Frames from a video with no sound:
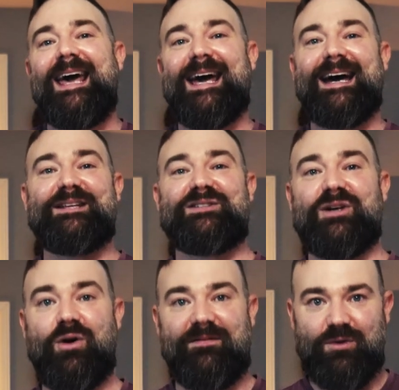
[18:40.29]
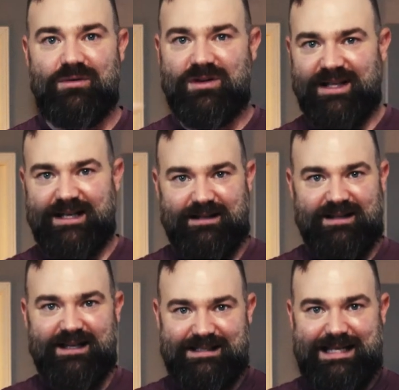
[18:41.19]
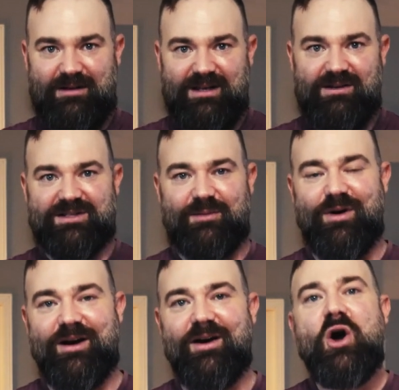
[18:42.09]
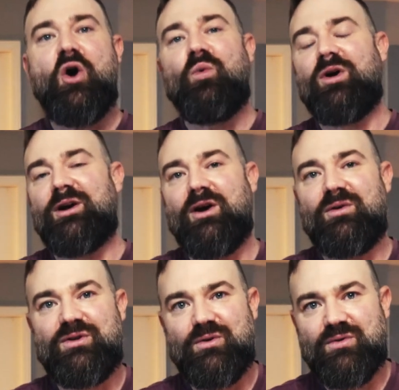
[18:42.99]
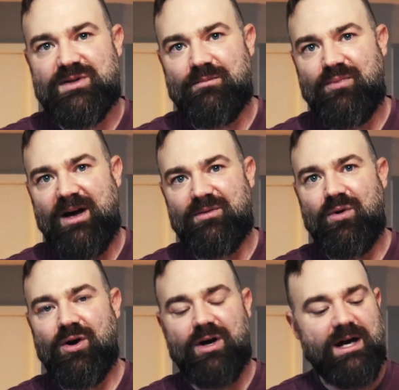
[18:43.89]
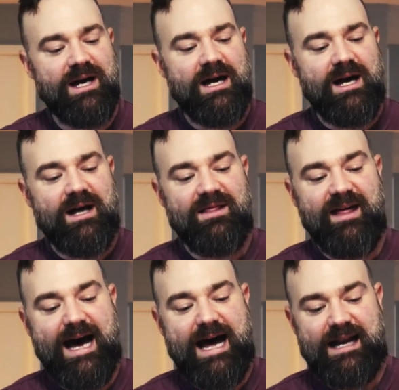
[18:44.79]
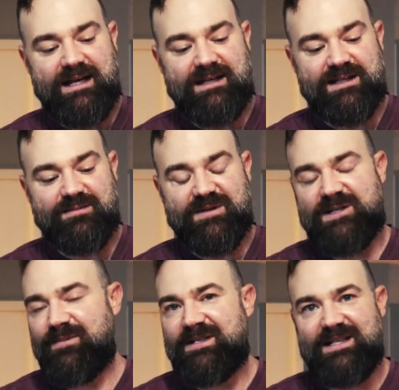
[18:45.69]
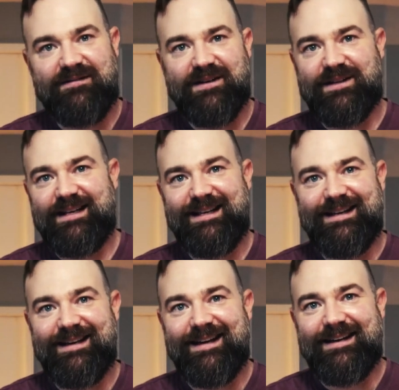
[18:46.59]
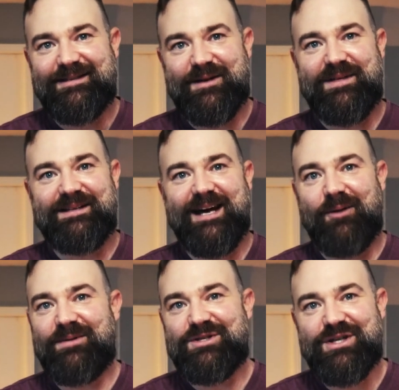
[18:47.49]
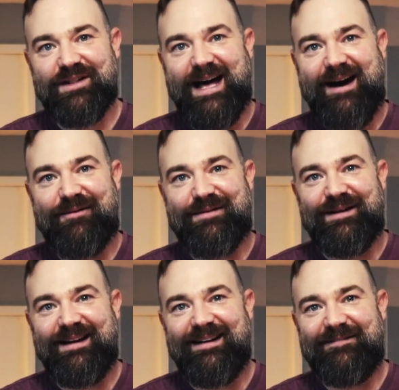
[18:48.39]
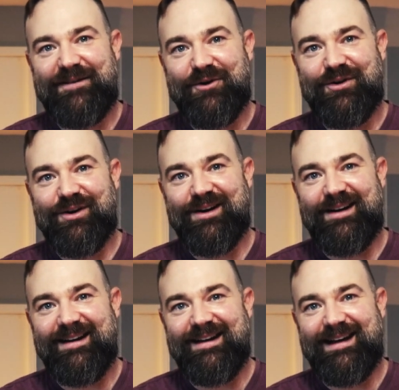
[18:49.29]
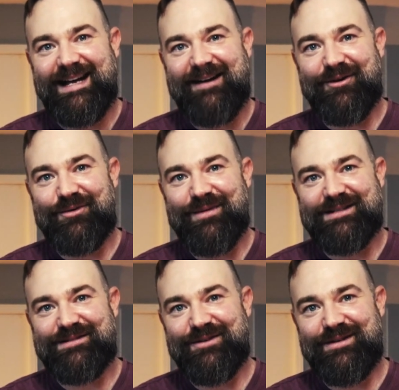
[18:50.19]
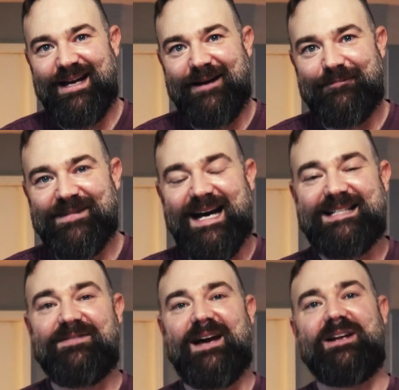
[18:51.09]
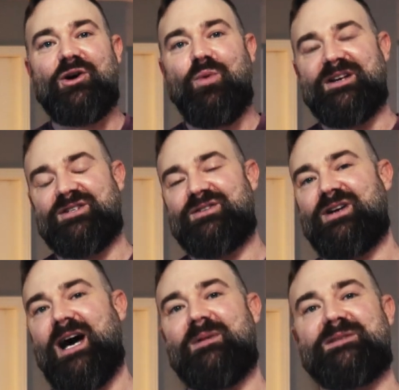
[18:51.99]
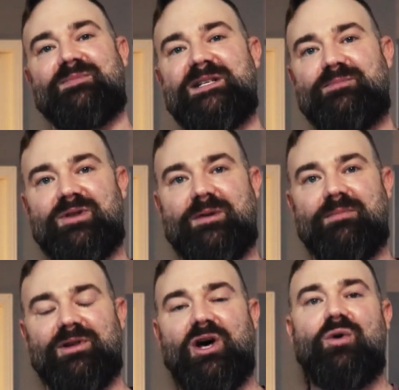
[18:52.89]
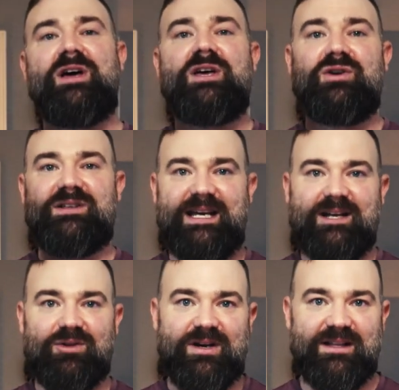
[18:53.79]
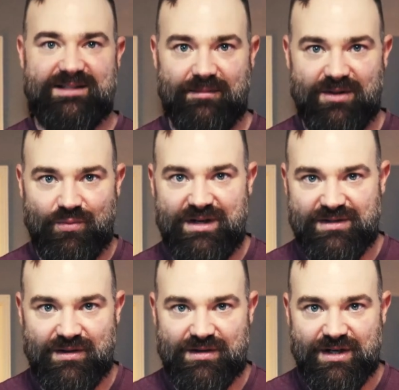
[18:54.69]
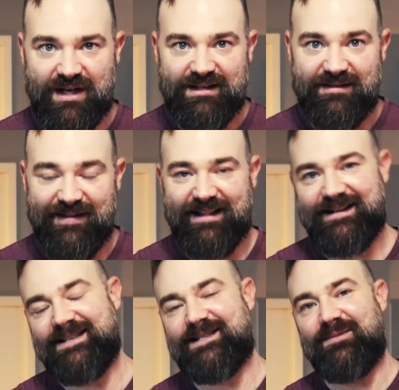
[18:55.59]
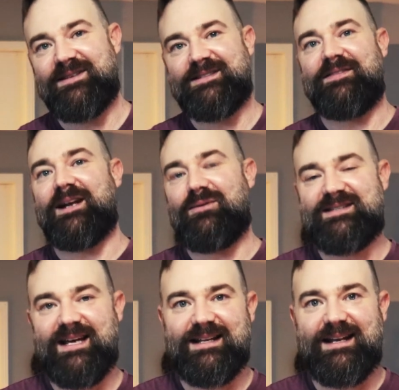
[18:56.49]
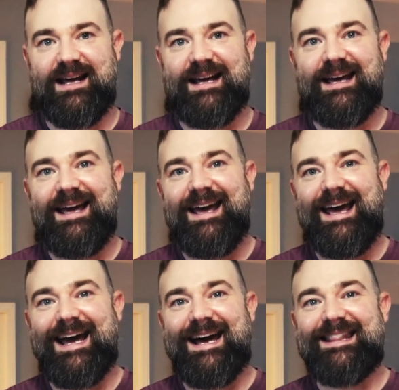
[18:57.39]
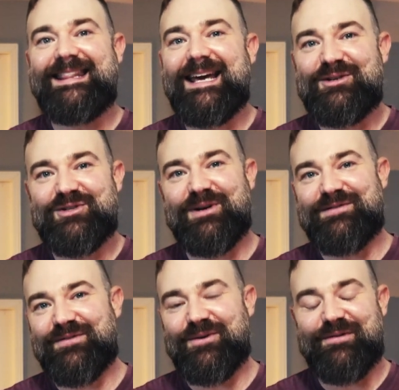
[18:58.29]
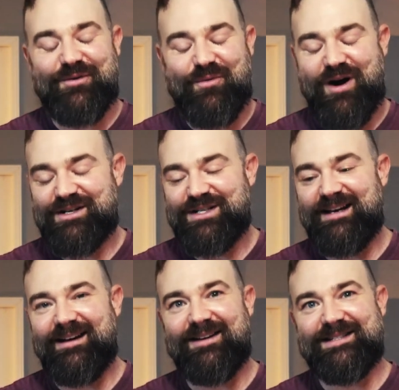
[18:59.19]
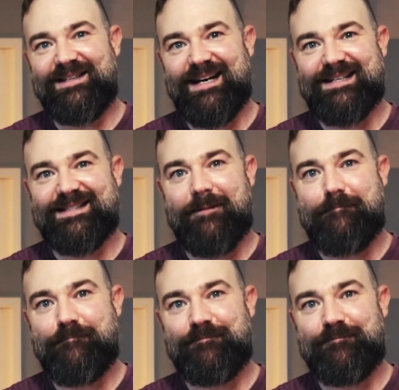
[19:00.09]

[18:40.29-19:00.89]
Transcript: And so if you click, I think it's down here somewhere, we're gonna go do some breath work that is specifically something to help you chill out, feel good, and have a good rest of your day. Guys, if you have any questions or comments, please put them below. You can take a look at some of the research to validate some of the stuff that I was saying today. And thank you so much for watching. I'll see you next time.